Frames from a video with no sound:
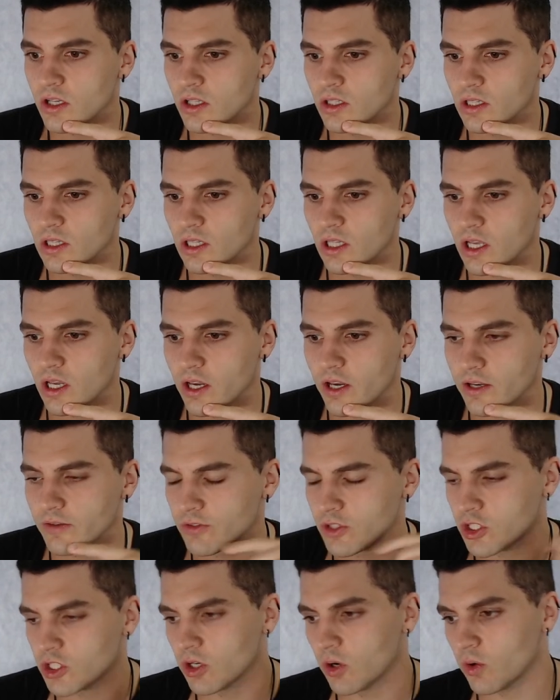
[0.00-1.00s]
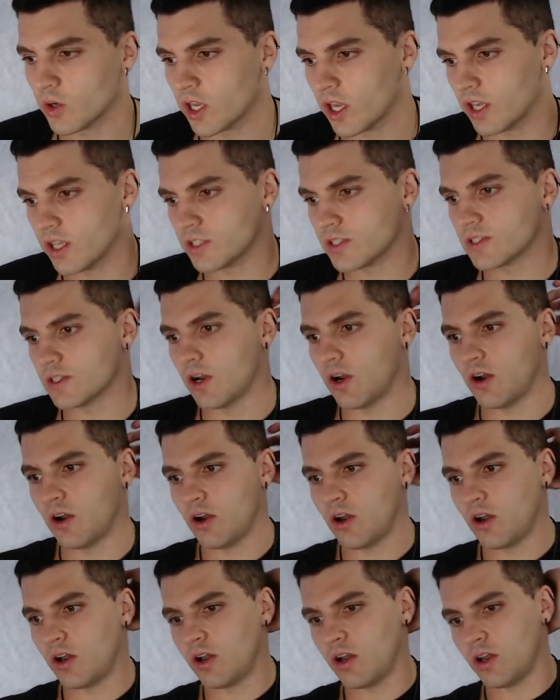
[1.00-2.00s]
live showcase
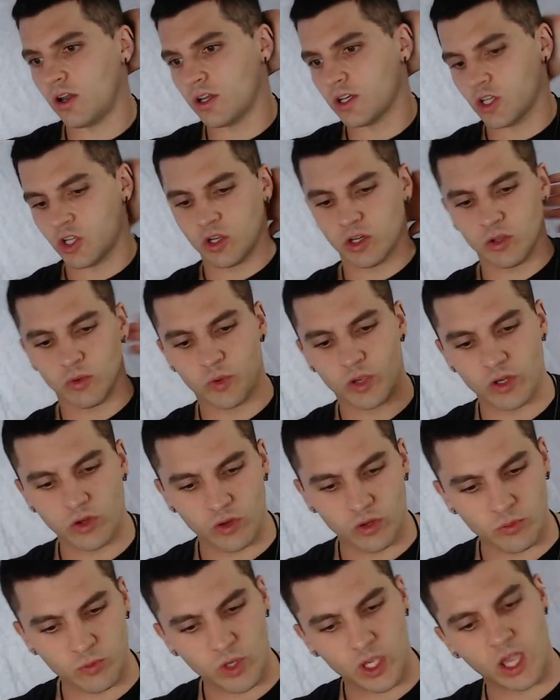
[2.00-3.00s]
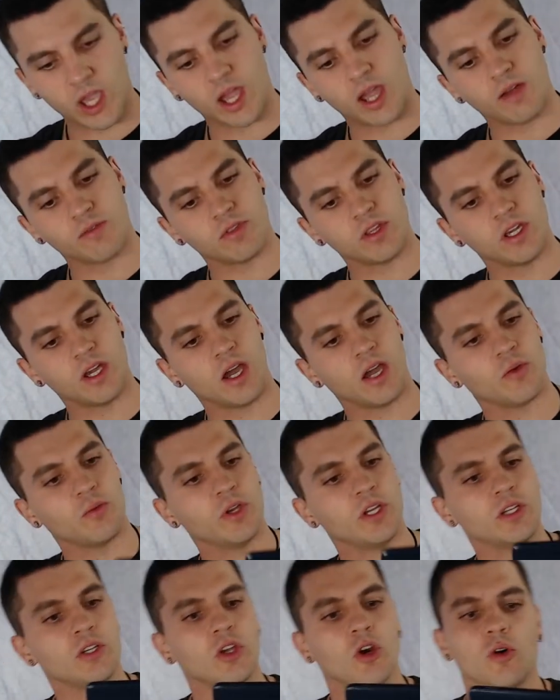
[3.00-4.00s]
on Good e-Reader, and we have the
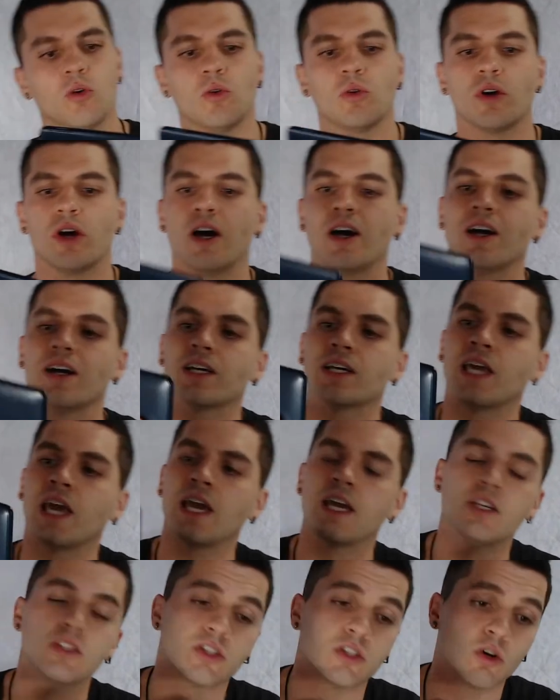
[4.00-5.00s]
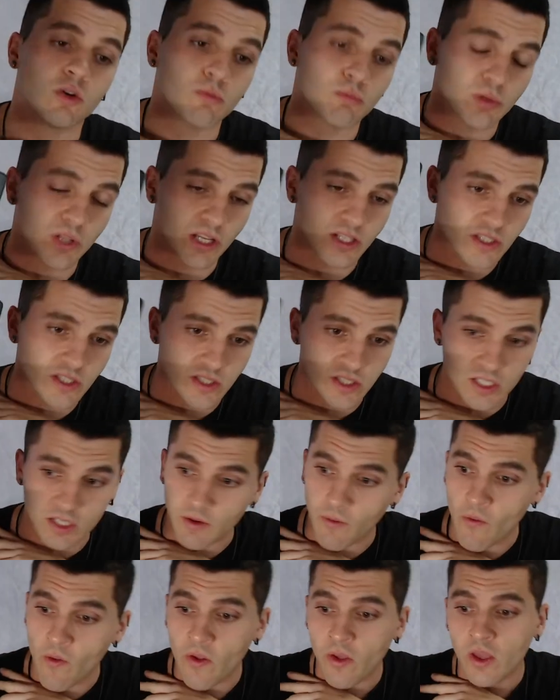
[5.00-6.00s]
Hyread Note uh, Gaze Note Plus C.
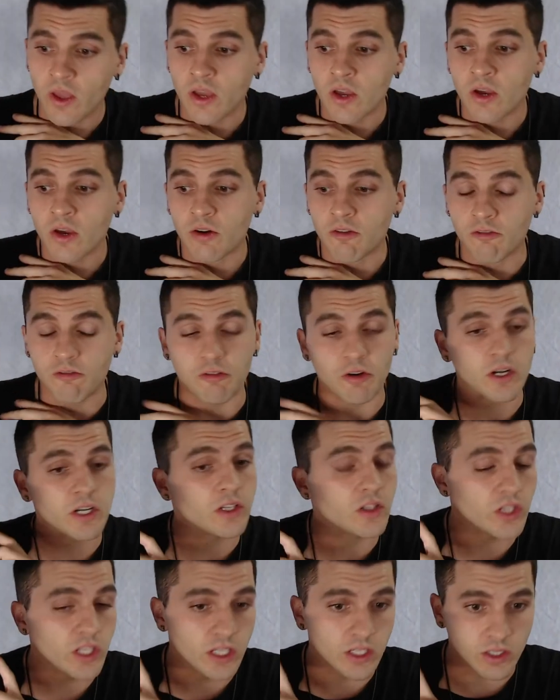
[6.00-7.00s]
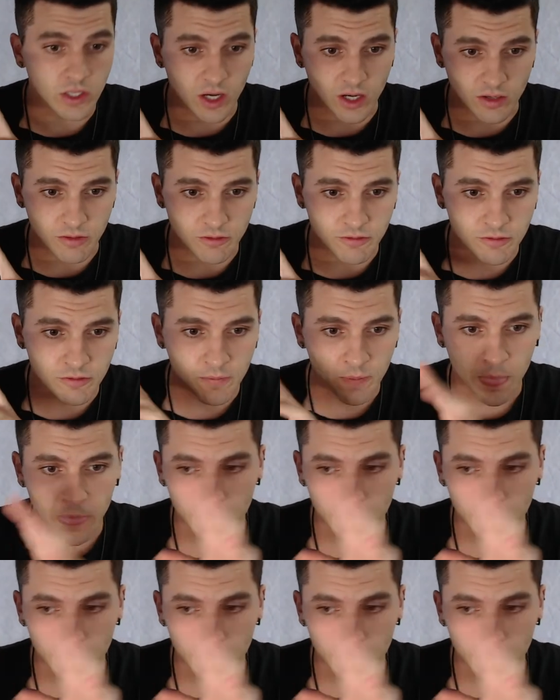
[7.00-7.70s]
Funnily enough,